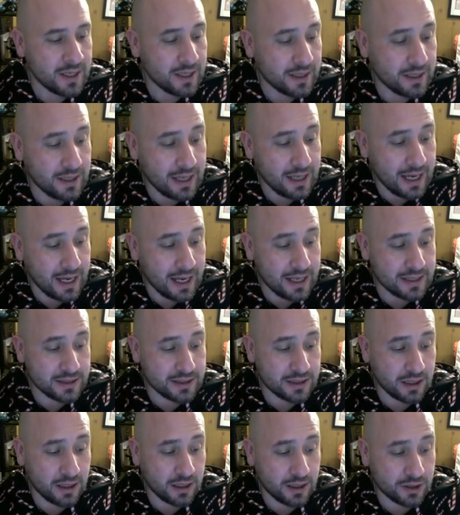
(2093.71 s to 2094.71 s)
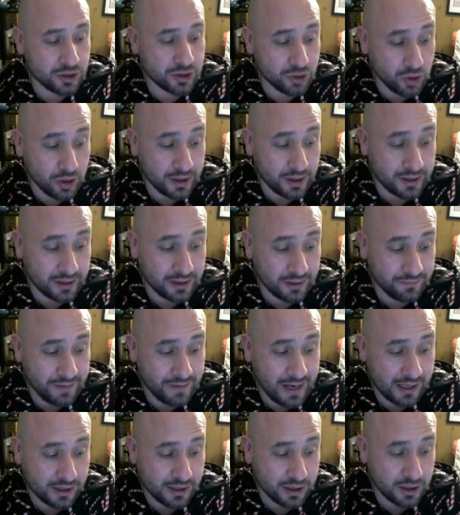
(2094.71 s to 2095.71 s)
He has a strong healing
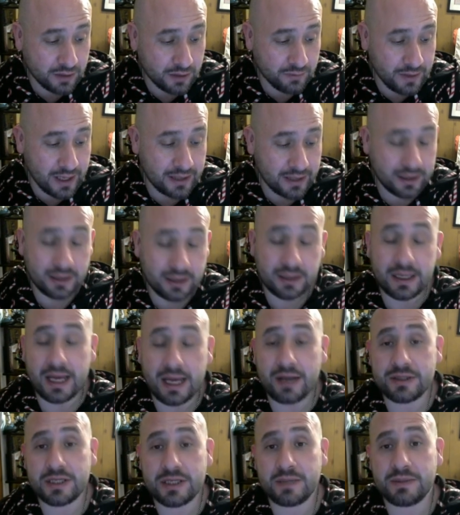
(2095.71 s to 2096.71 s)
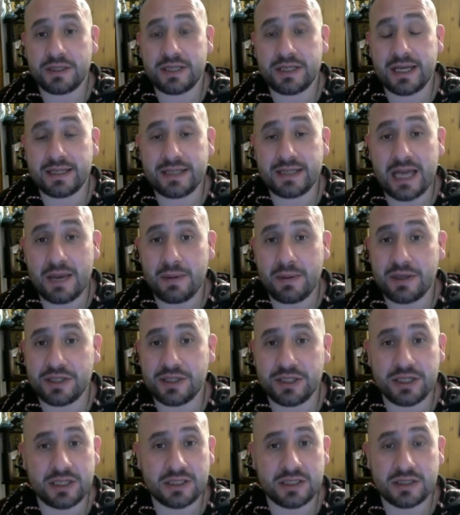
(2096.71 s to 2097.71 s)
factor, right? It allows him to take damage
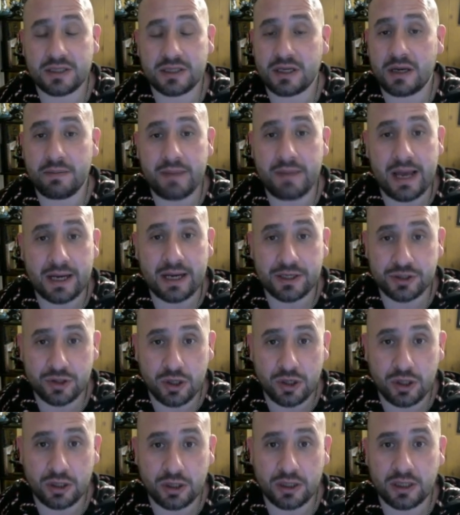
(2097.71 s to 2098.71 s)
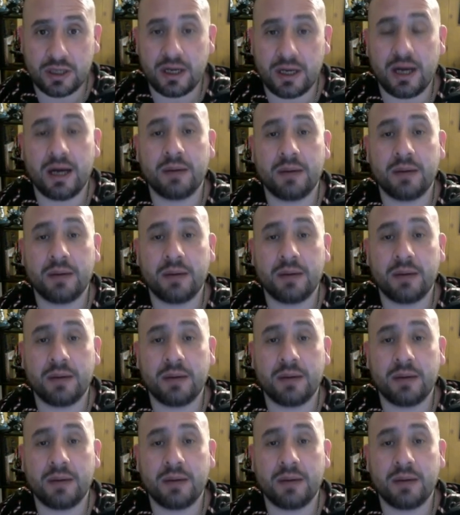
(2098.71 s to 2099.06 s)
and just come back stronger.